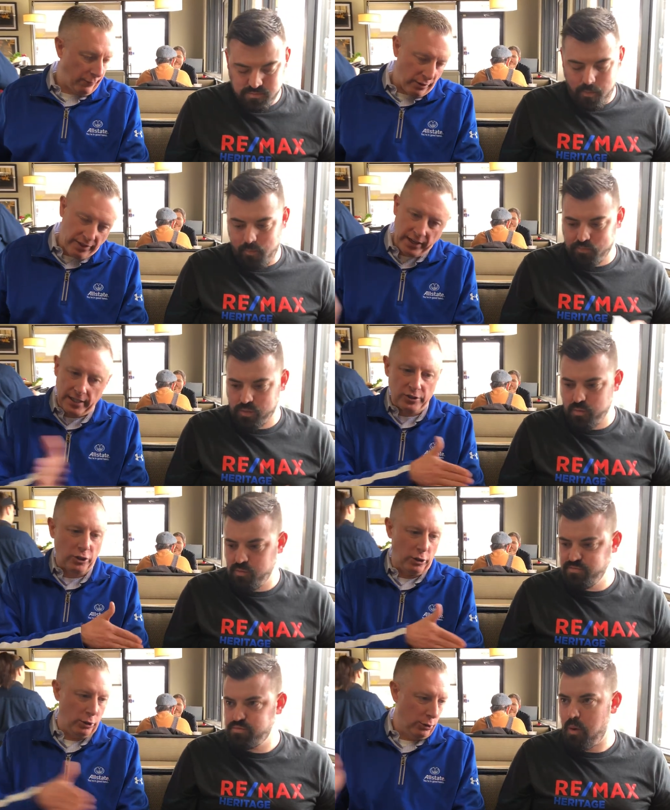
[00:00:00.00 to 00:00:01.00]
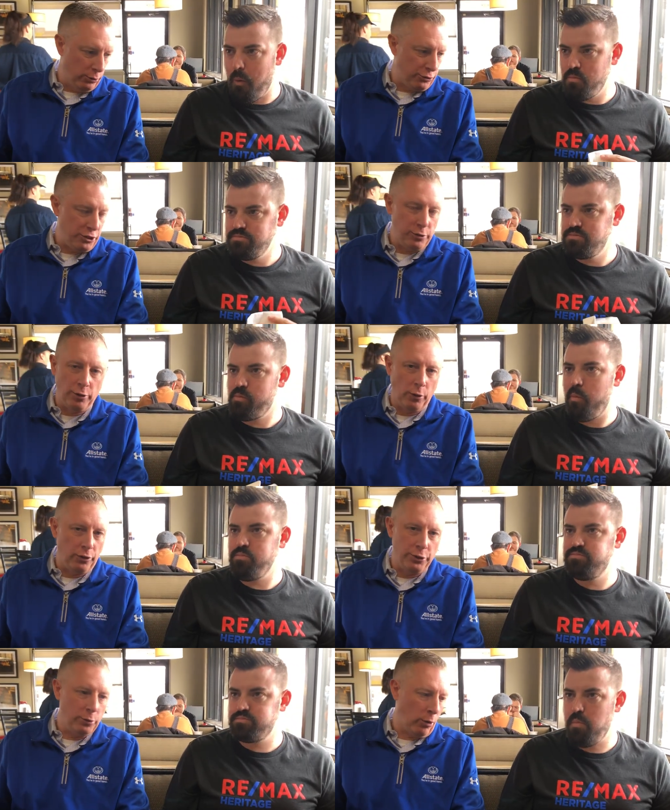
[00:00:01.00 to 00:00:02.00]
Speaker 1: everything has closed. You know
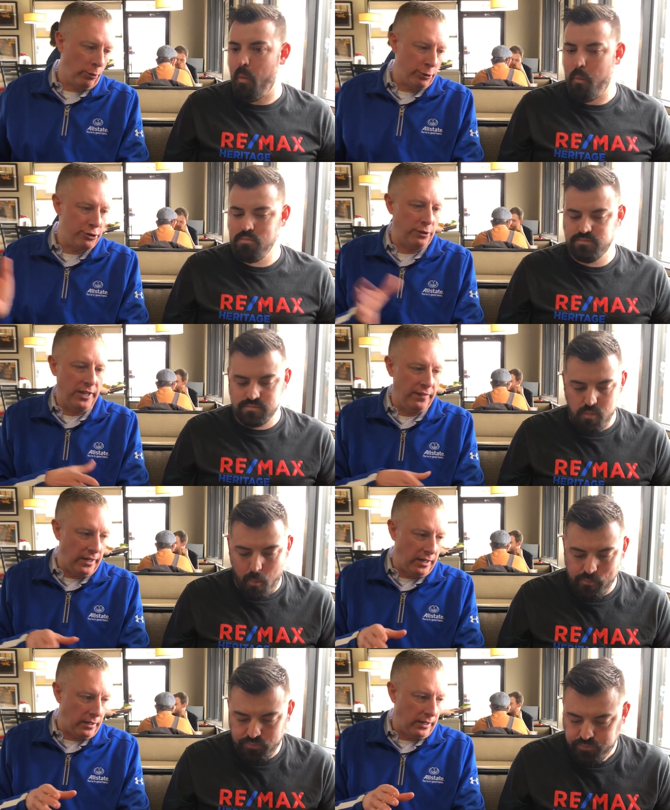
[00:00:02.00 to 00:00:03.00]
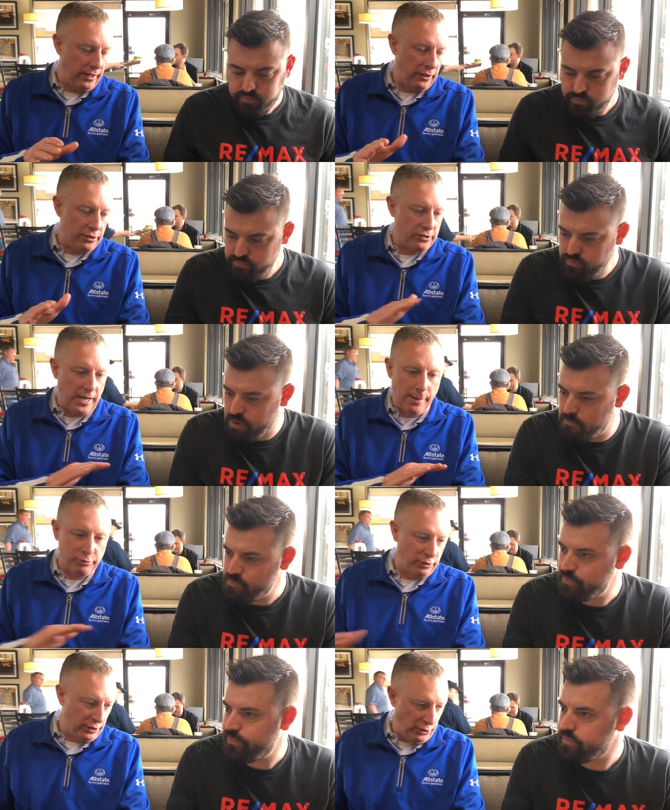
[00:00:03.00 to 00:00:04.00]
the new owners are in there, and there's
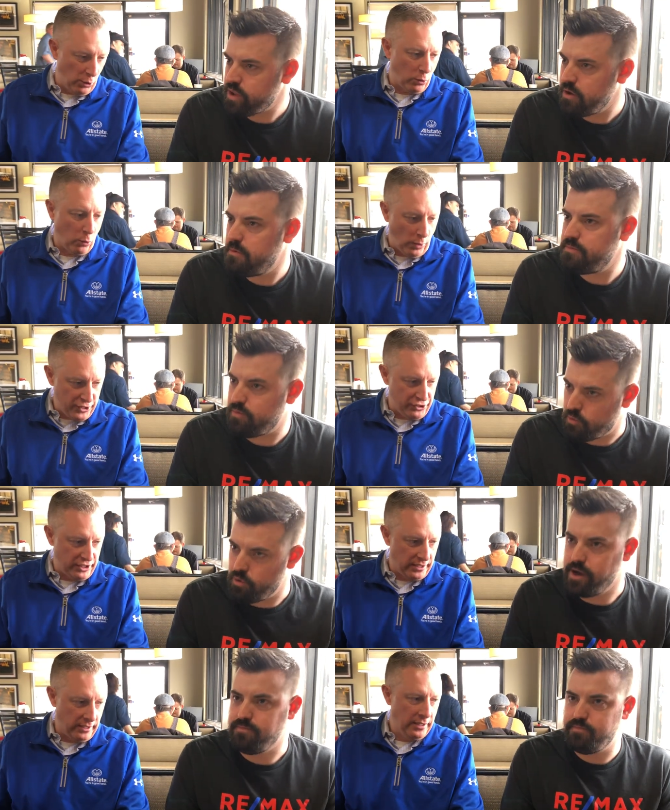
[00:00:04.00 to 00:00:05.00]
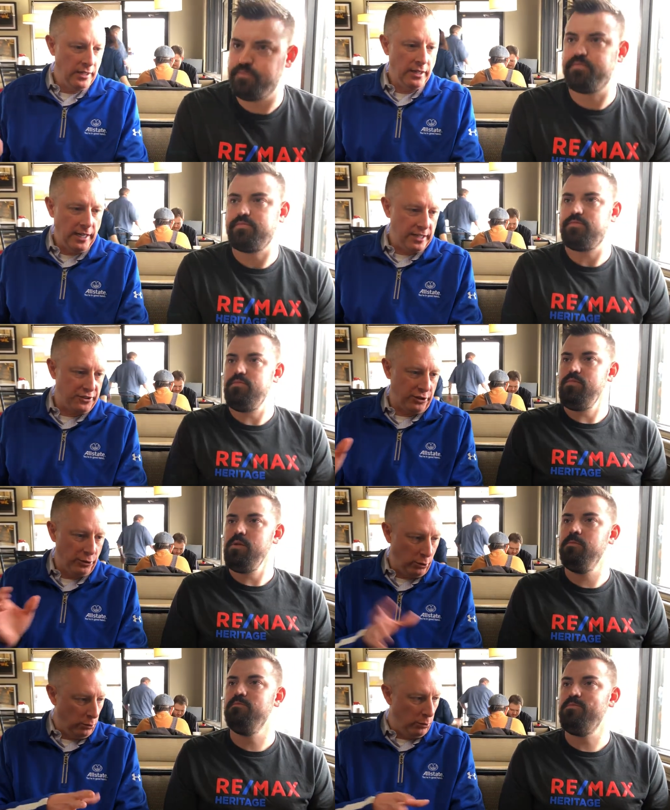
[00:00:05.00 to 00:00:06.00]
absolutely no question right. as to
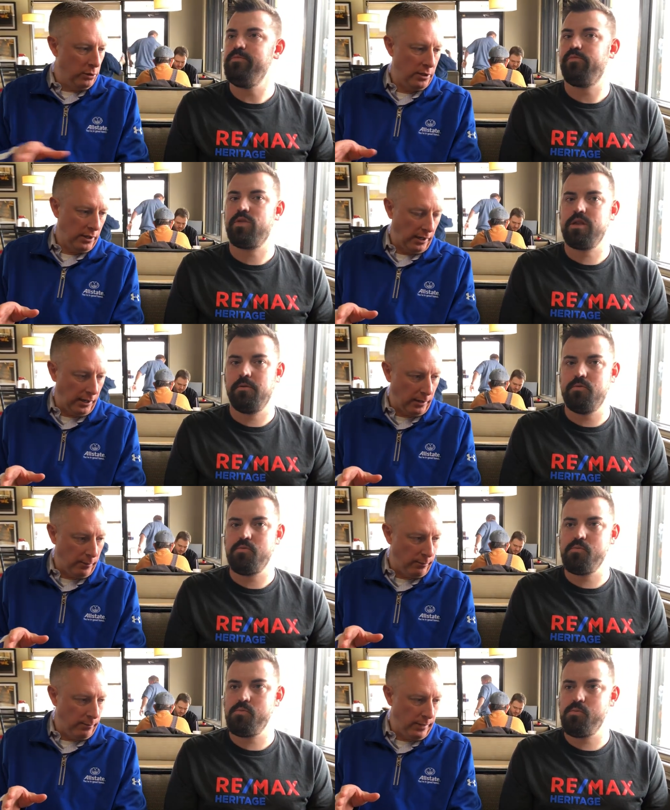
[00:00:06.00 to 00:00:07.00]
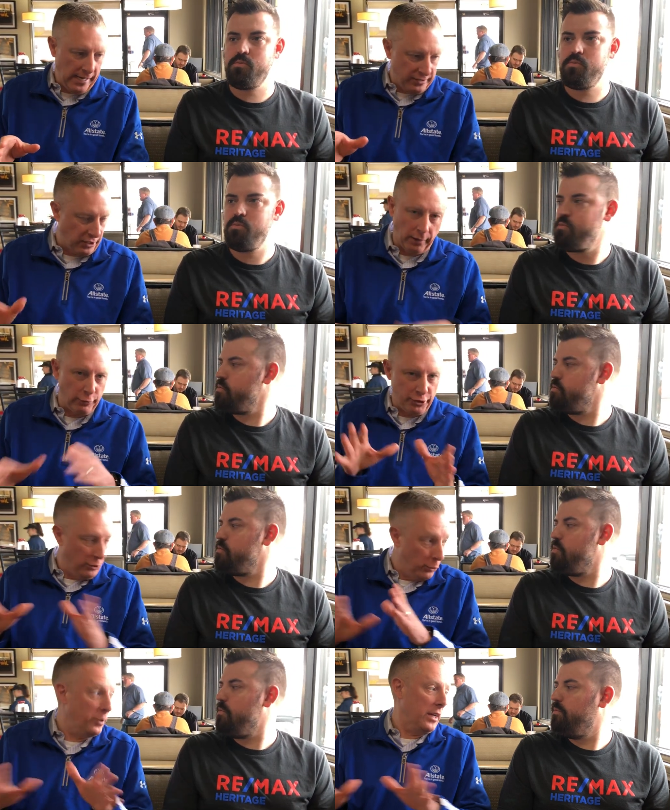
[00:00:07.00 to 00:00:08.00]
who. Um, has coverage
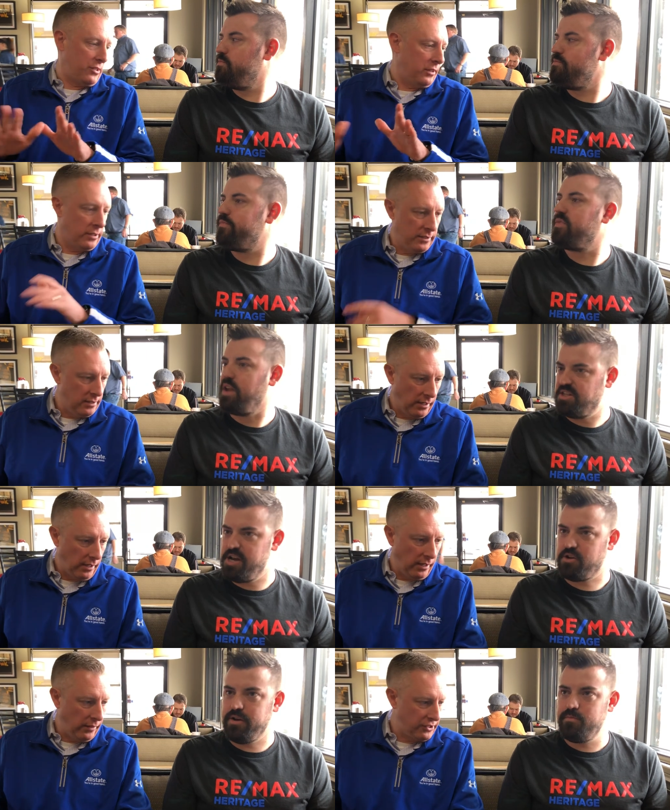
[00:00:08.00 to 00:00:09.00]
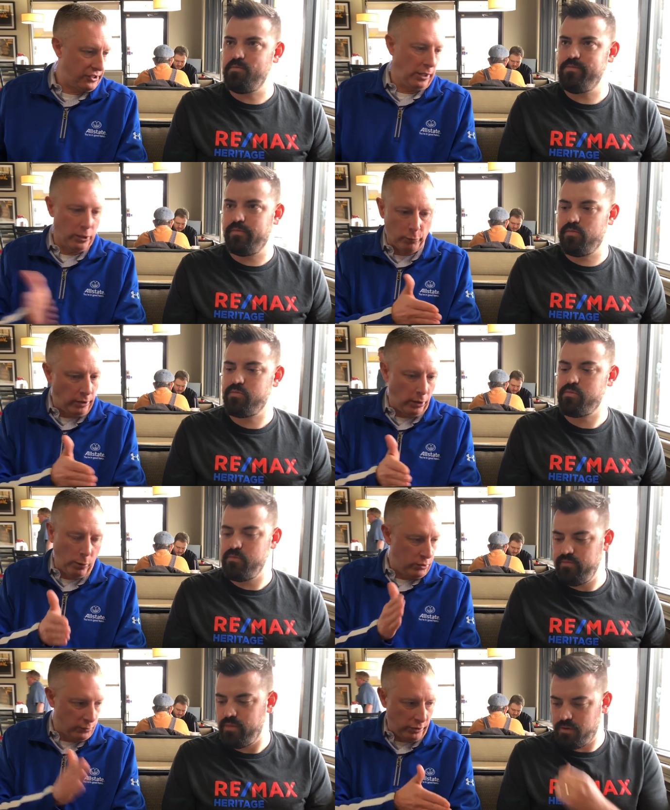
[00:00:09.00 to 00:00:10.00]
and who doesn't. Exactly. Uh, the seller would
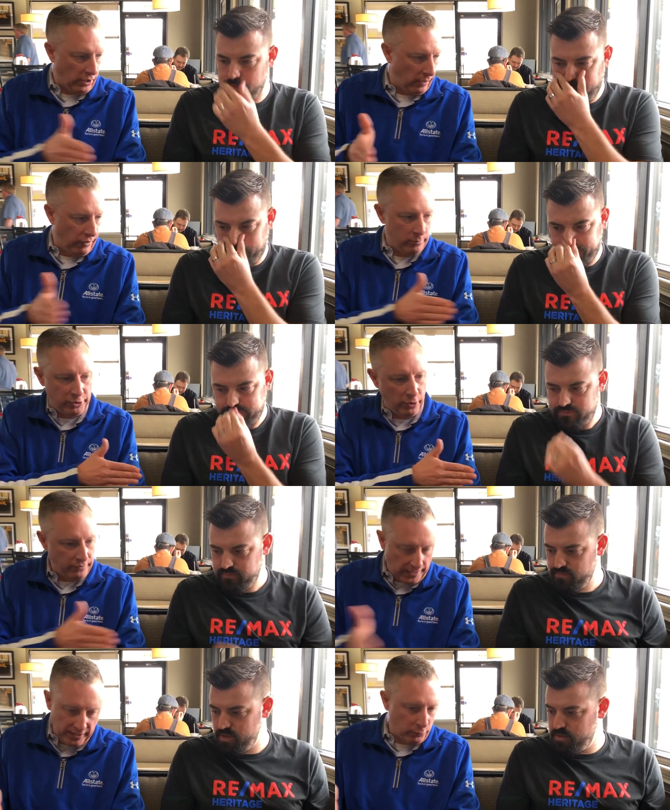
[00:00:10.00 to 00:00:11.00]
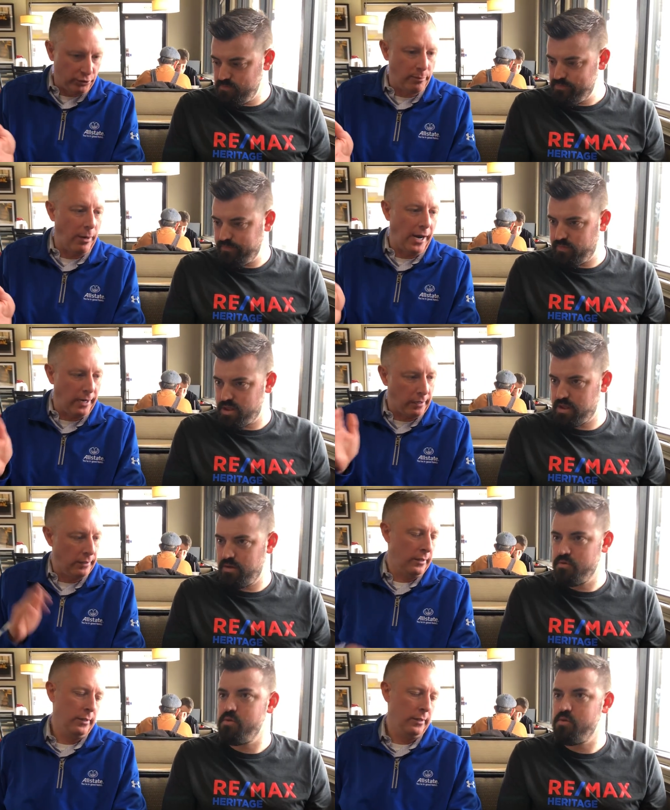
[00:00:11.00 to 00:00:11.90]
always want to cover themselves, as would the buyer.